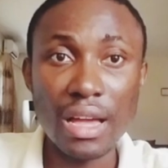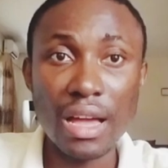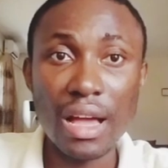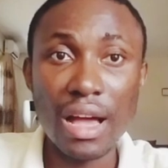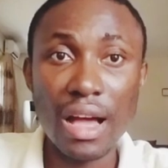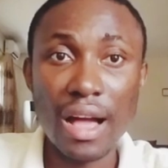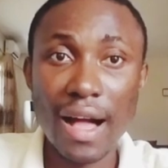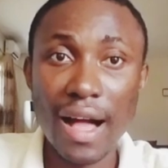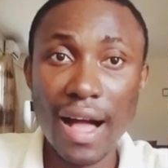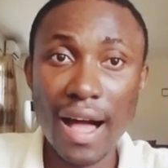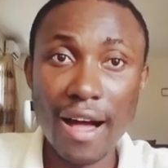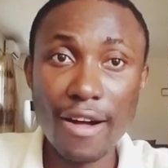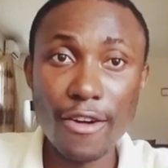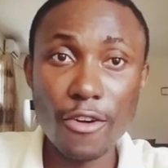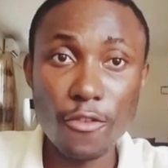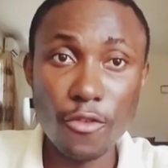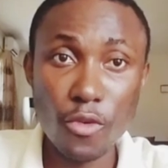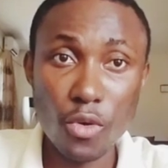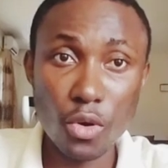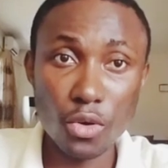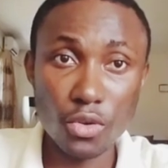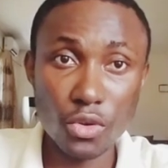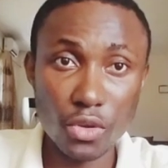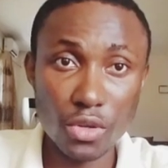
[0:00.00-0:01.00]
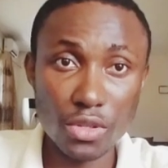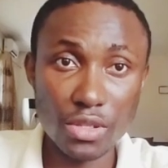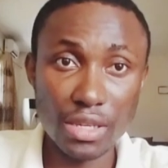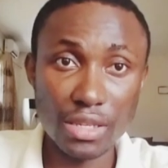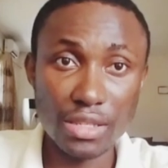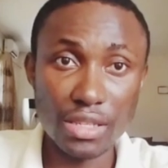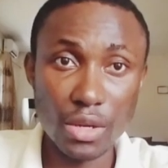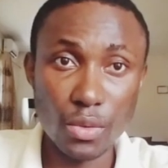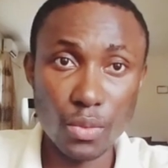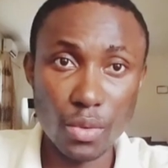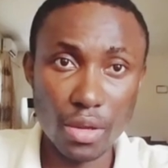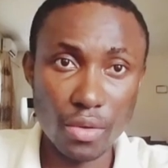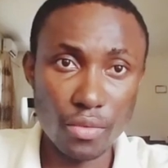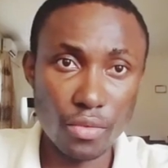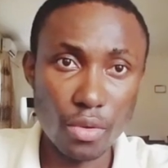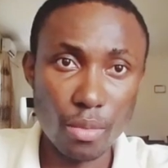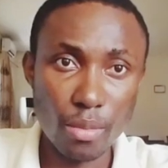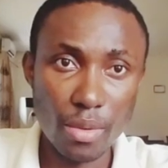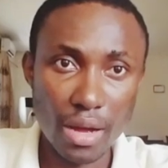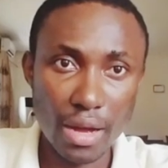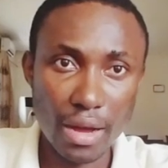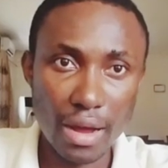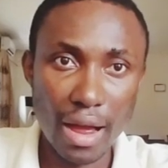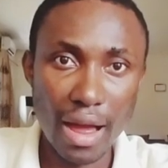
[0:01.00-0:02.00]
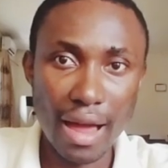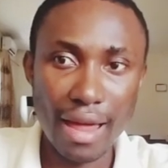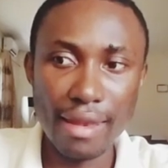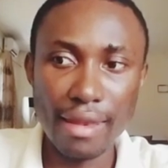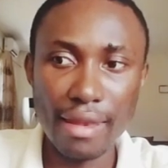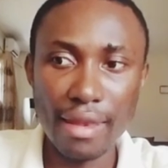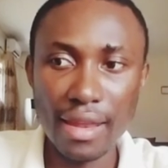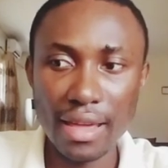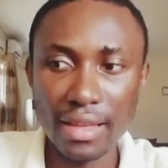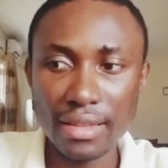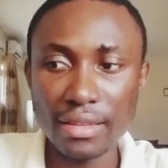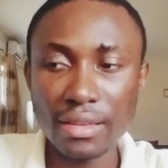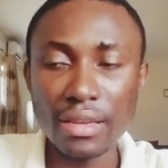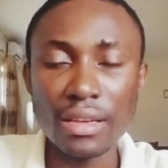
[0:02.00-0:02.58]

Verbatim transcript: her four daughters away from her and let